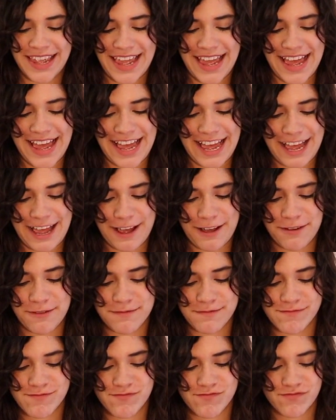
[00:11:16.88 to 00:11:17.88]

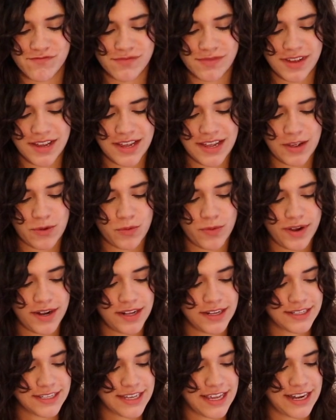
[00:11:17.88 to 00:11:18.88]
What
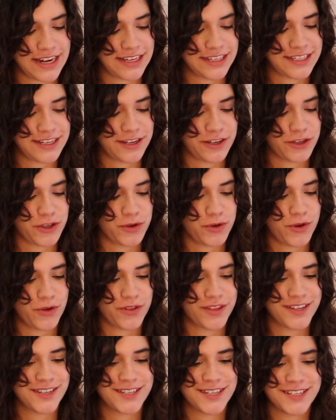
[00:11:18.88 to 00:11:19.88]
else can I tell you?
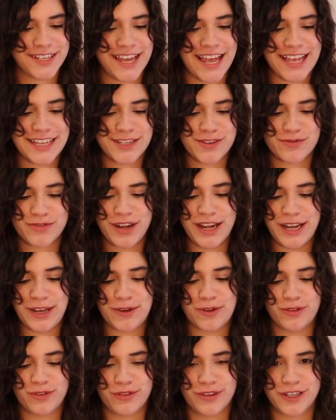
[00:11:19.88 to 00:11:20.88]
Oh, it has a really
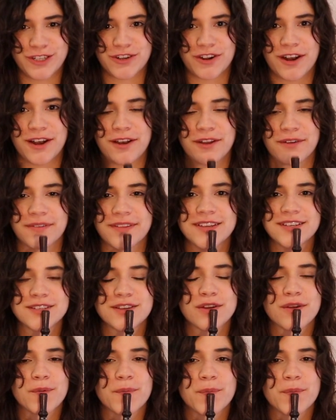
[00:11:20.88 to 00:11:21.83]
cool feature. I love this.